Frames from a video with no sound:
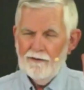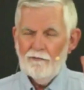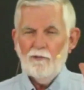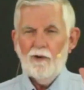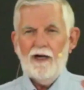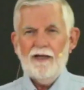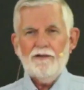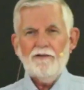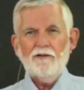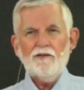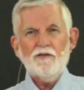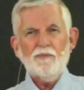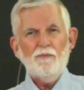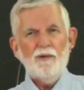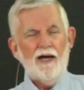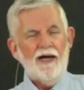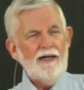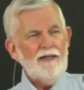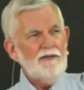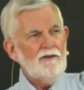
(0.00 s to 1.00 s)
the
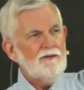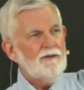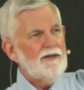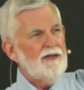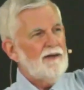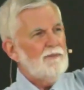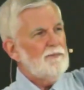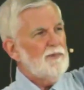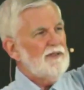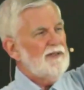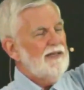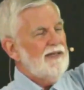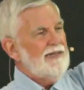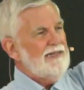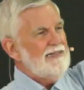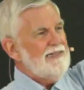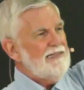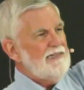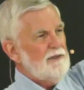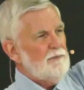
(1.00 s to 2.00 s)
waters piled up in
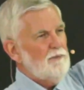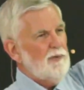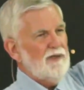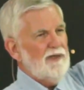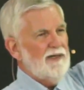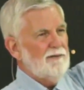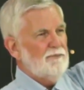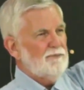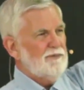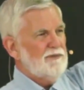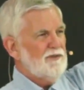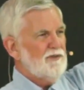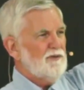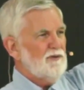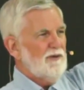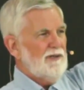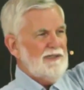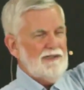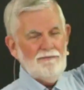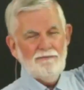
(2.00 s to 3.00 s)
a heap
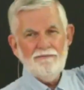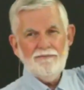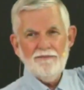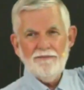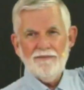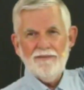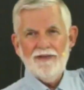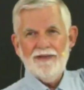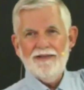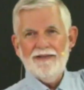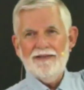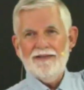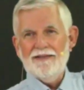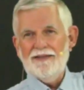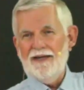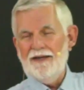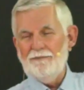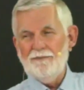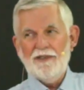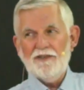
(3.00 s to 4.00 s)
upstream.
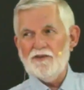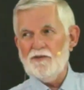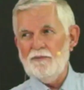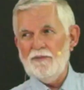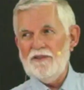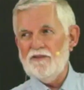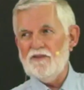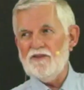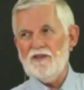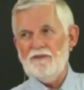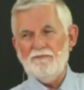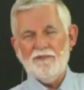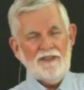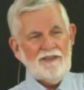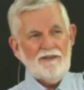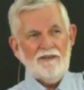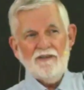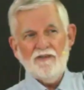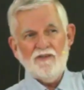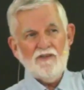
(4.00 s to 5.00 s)
That must have been
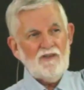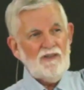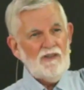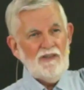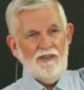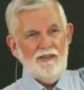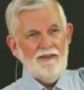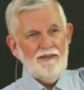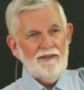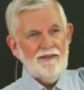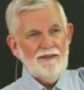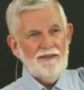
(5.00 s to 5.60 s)
something to see.